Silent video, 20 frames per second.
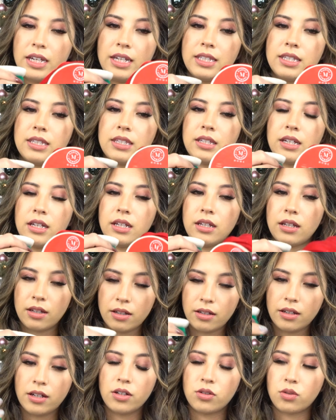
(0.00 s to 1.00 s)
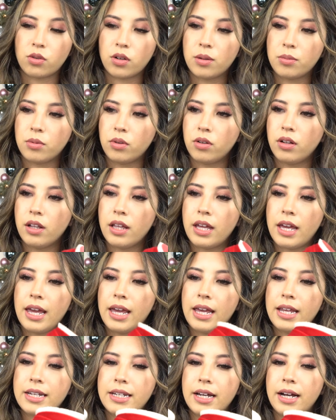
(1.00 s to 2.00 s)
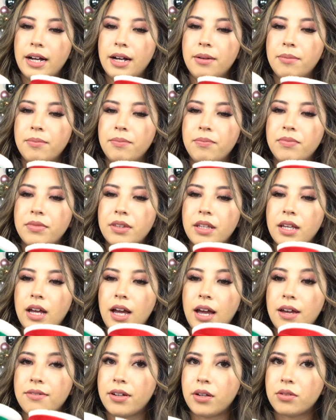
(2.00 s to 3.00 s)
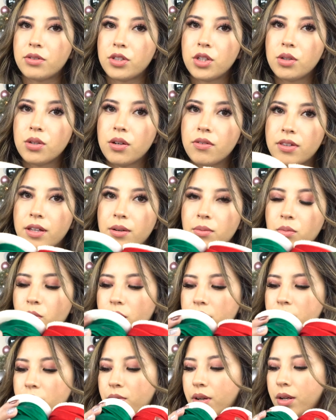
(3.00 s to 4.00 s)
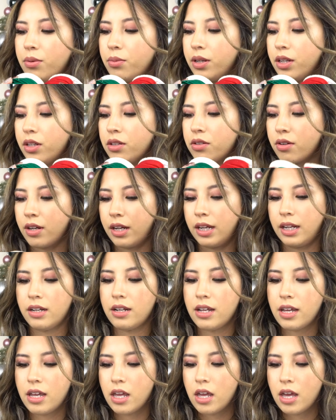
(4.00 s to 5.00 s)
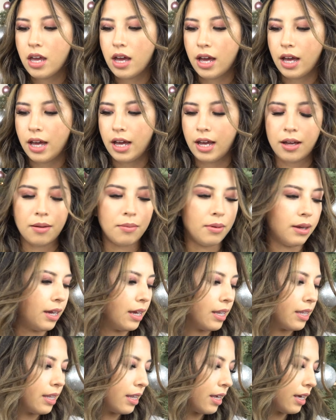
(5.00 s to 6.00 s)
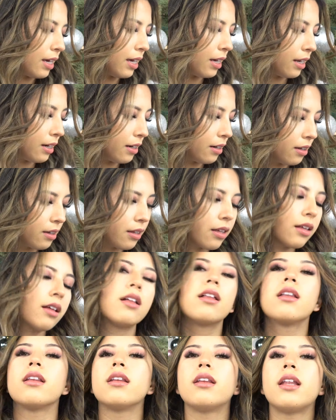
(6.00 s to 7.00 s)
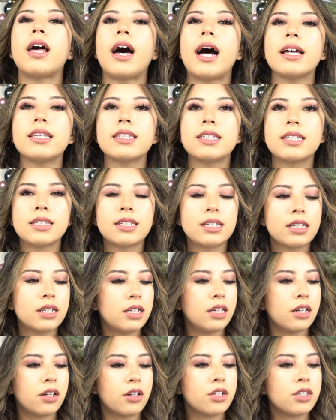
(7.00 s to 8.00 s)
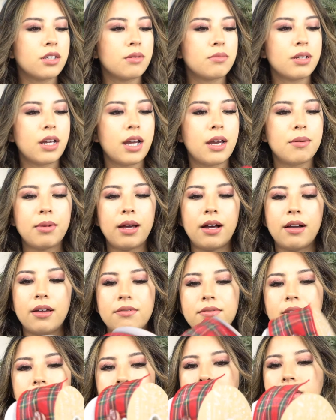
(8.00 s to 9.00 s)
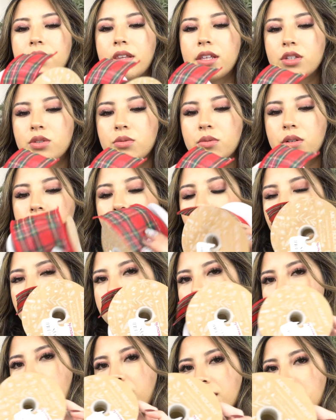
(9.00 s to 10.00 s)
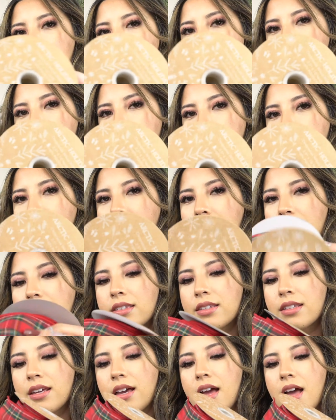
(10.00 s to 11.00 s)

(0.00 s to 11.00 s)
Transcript: It's adorable, and I found two of them, one in red, one in green. And then last year sometime I found this one also at TJ Maxx.